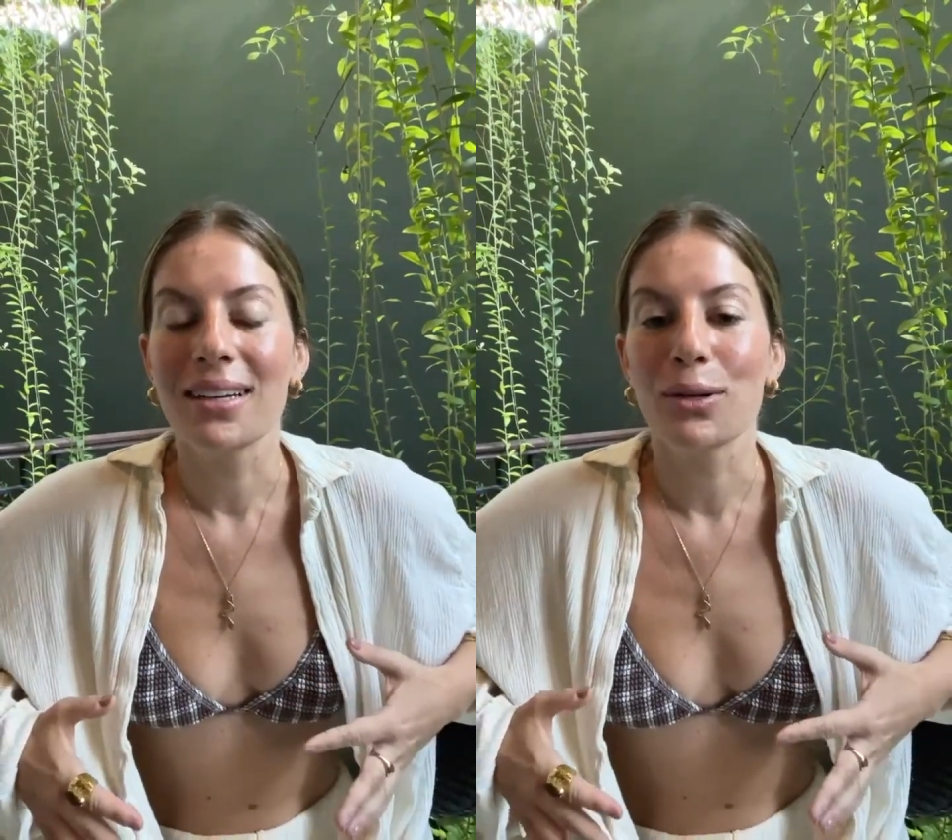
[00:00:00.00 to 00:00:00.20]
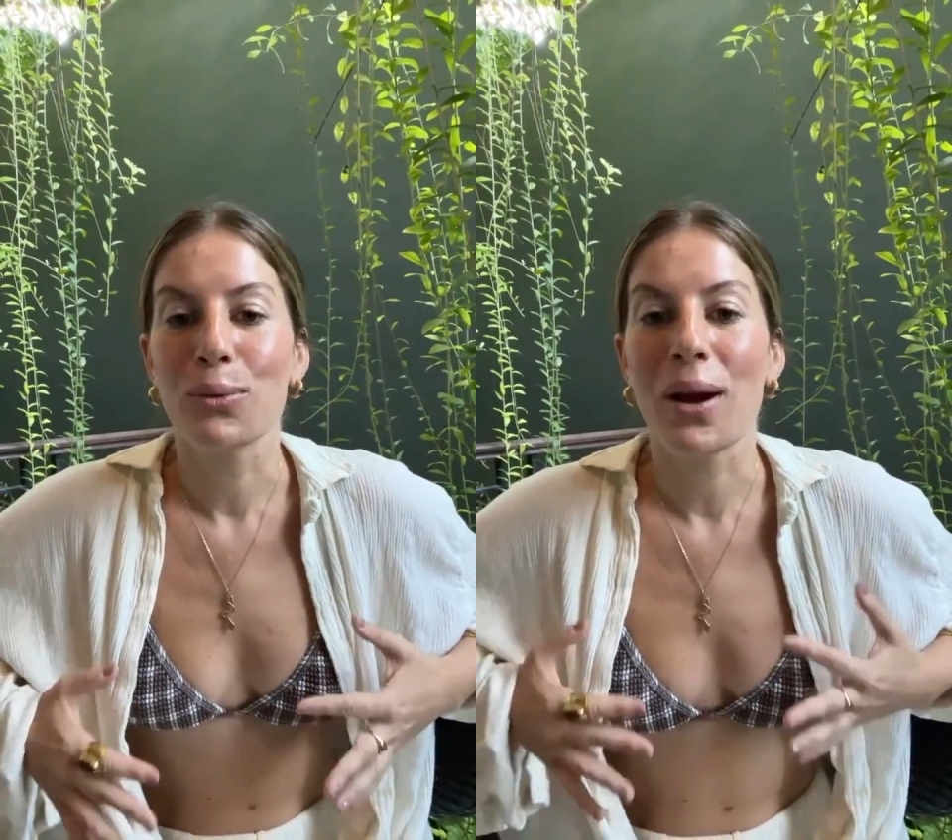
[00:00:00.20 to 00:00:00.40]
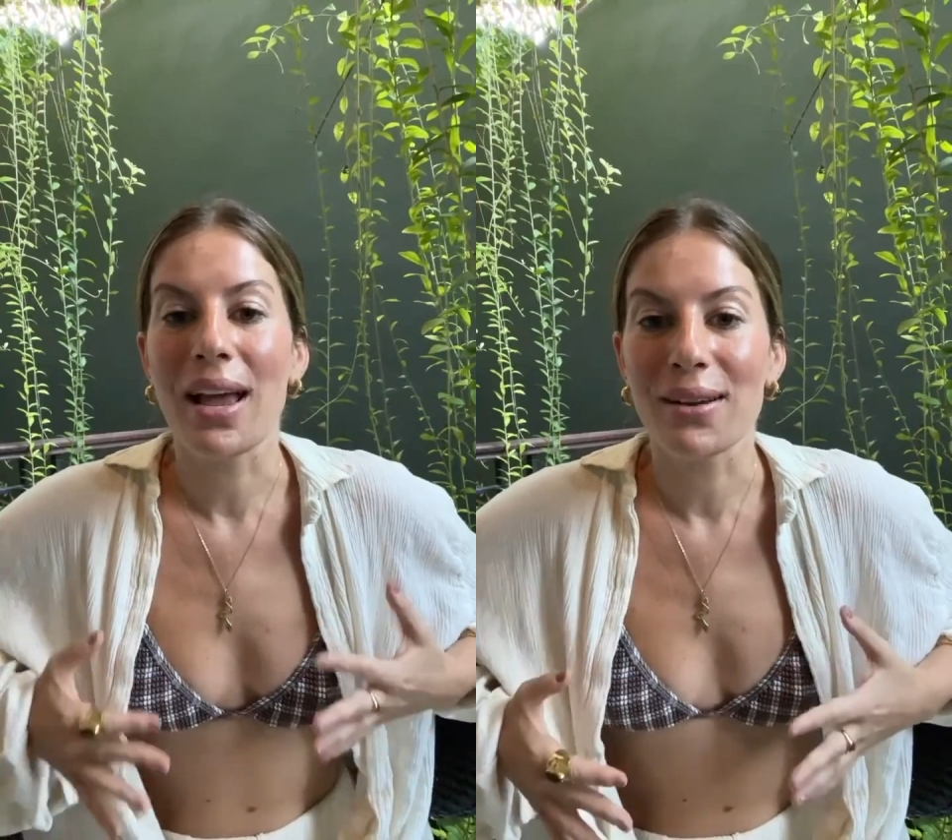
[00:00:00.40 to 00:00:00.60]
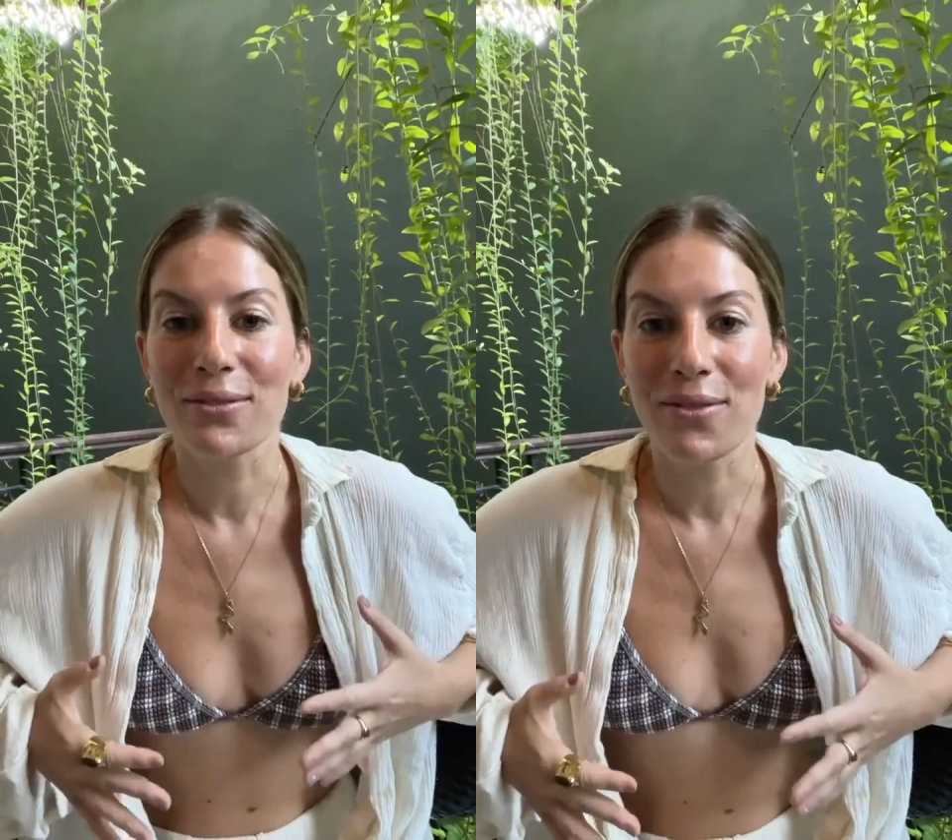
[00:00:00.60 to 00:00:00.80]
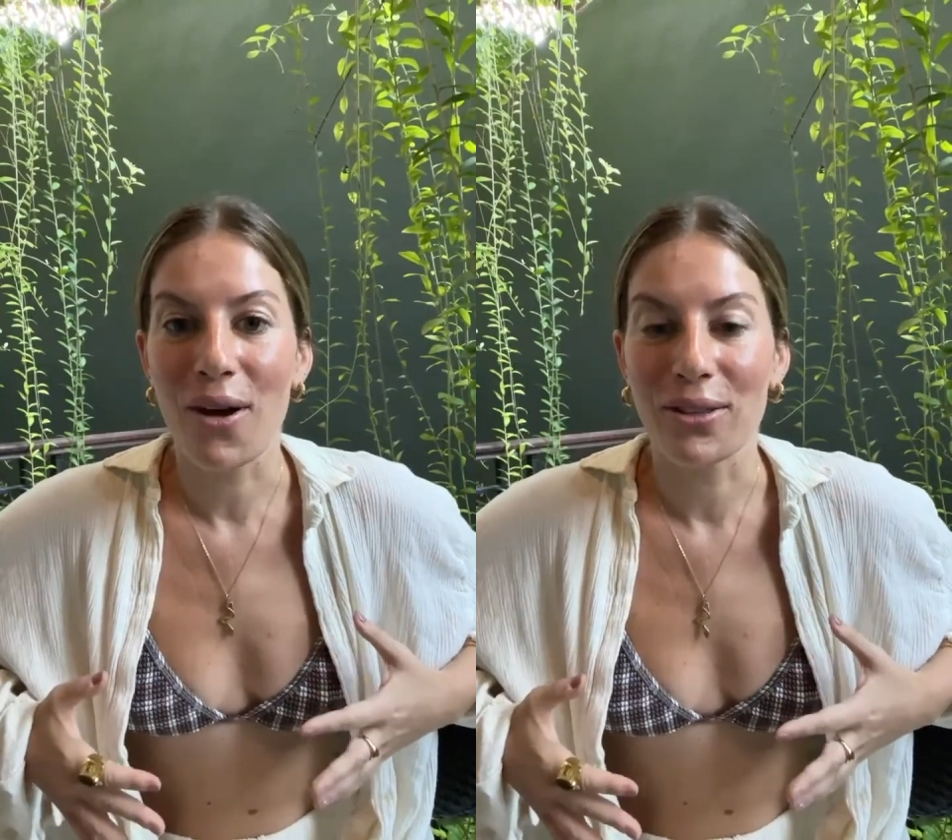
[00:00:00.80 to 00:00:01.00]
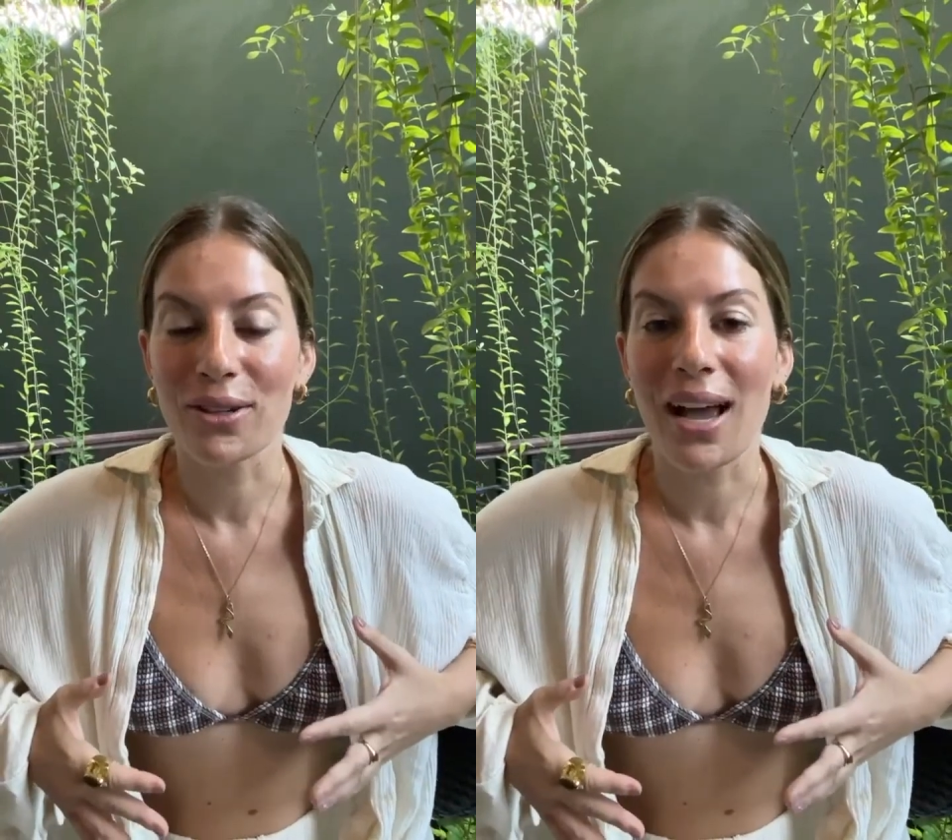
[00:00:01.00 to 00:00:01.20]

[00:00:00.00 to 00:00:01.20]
grandfather